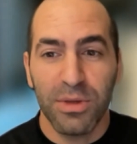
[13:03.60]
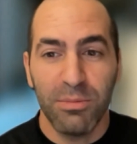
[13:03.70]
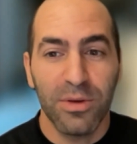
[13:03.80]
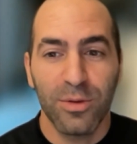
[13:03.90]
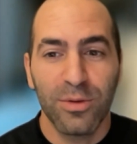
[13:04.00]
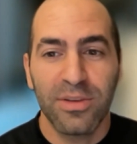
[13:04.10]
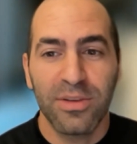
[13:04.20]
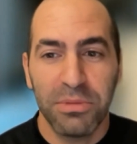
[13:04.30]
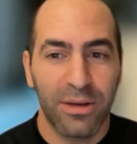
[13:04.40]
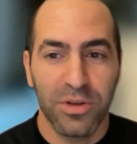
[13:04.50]
is me. Maybe you tell
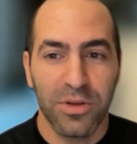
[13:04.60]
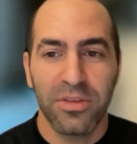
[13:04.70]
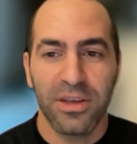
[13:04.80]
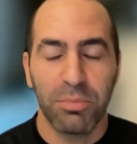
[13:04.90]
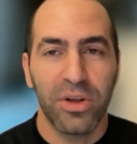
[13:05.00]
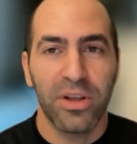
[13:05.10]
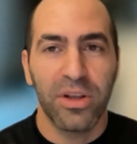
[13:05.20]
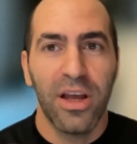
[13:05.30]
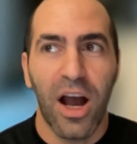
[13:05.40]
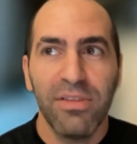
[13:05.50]
me like what you think, but
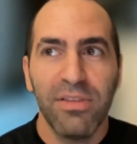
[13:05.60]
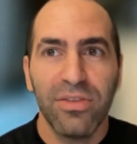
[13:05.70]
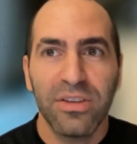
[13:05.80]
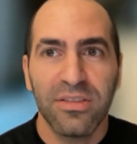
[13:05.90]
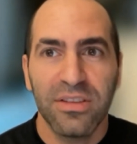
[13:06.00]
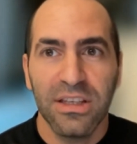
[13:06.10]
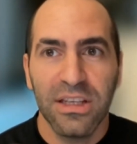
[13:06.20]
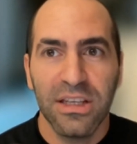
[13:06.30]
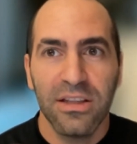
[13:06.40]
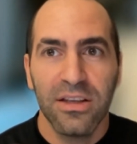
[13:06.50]
I've never
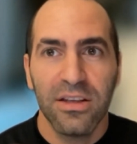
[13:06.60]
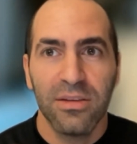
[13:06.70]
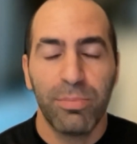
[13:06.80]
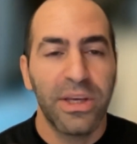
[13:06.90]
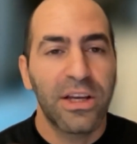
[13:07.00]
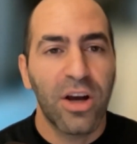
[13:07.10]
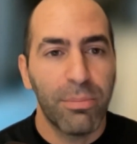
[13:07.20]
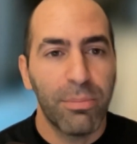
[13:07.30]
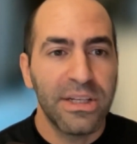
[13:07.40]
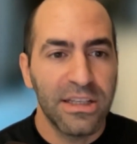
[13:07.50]
seen big
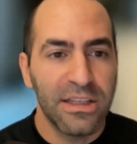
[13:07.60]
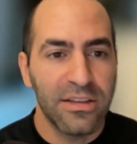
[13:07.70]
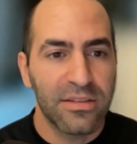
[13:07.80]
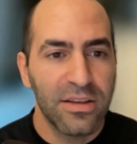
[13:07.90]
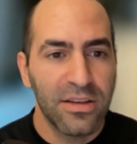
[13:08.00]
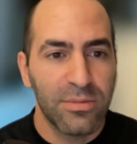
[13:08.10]
companies